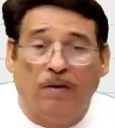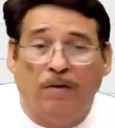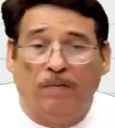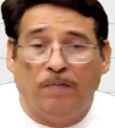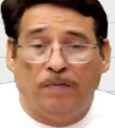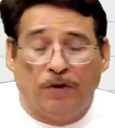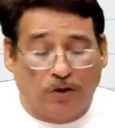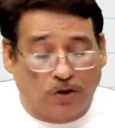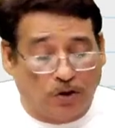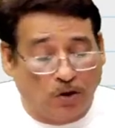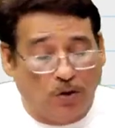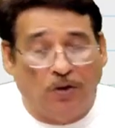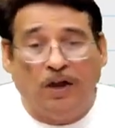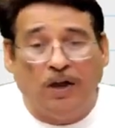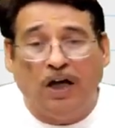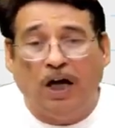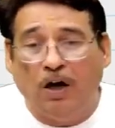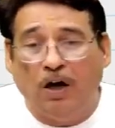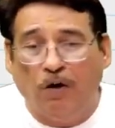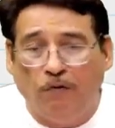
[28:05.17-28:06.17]
So
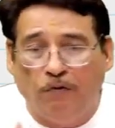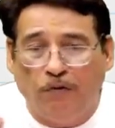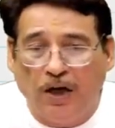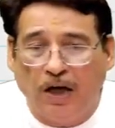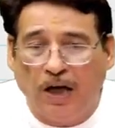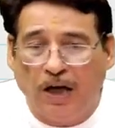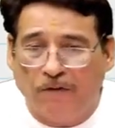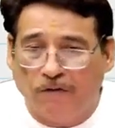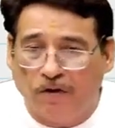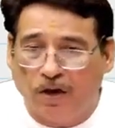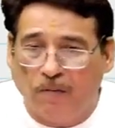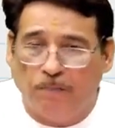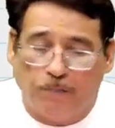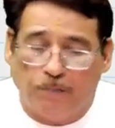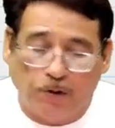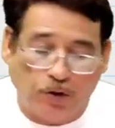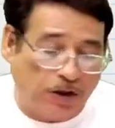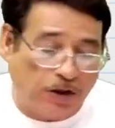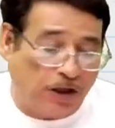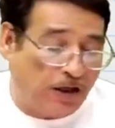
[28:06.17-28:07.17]
now we have
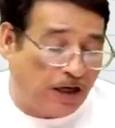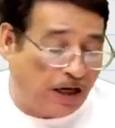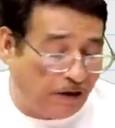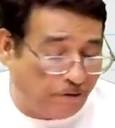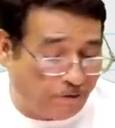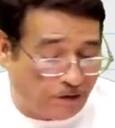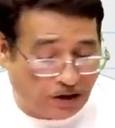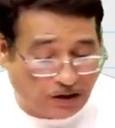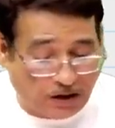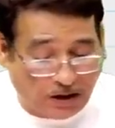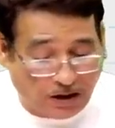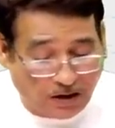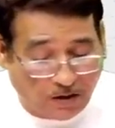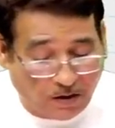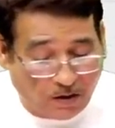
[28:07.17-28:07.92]
computed everything.